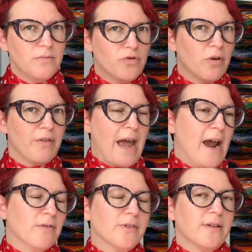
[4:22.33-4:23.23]
draw the
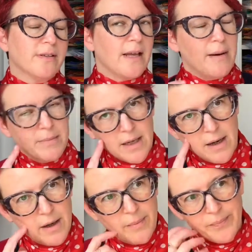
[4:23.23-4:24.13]
house at the same
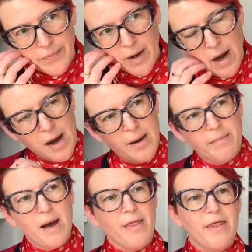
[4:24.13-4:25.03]
time,
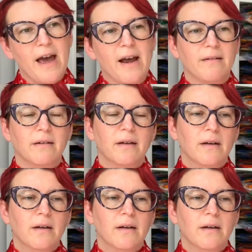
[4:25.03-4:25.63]
and then